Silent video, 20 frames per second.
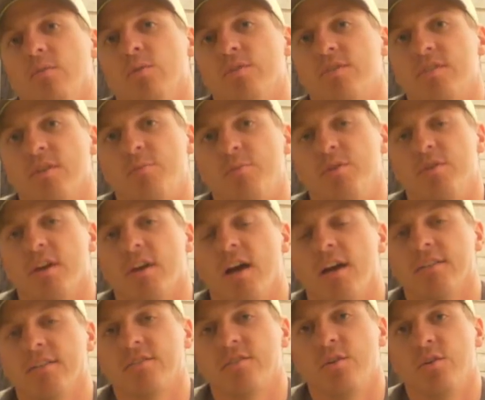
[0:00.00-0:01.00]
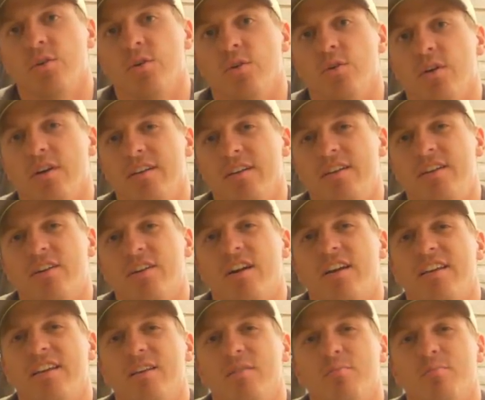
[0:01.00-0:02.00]
What's up, you guys? So, here
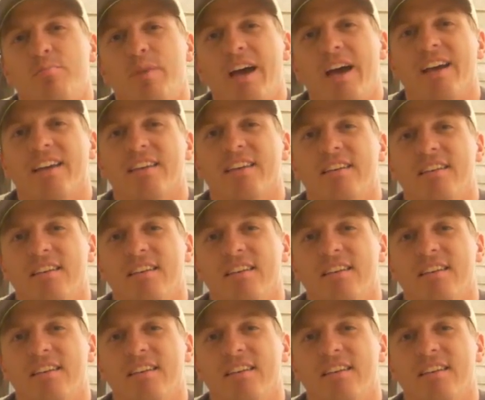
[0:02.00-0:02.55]
I am back